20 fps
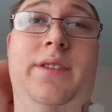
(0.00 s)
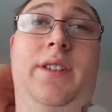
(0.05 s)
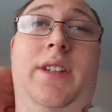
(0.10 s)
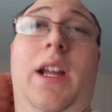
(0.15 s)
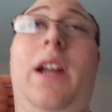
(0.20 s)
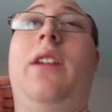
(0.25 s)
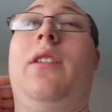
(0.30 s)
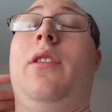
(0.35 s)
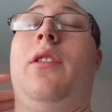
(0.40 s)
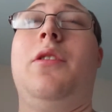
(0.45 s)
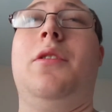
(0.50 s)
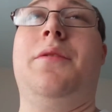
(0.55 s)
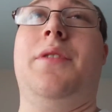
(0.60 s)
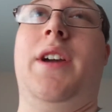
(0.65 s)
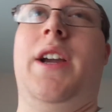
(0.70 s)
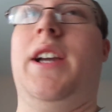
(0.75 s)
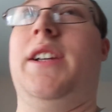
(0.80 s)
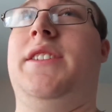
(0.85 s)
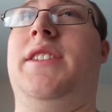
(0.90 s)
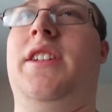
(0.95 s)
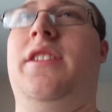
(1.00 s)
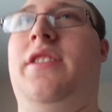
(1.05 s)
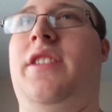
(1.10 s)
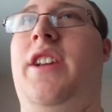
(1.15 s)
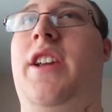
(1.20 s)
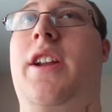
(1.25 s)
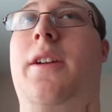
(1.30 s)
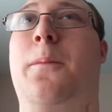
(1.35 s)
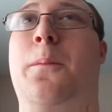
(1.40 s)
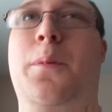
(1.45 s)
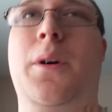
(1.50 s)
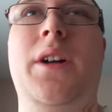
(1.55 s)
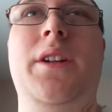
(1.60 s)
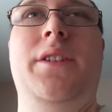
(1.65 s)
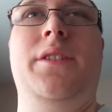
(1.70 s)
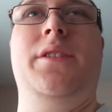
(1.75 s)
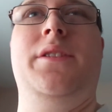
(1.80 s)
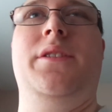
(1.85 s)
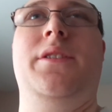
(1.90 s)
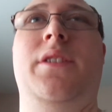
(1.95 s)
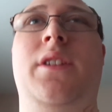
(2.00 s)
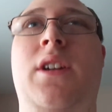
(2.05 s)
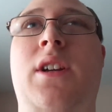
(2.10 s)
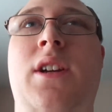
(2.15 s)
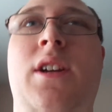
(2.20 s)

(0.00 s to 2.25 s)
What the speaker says: I don't know if I accidentally hit a button,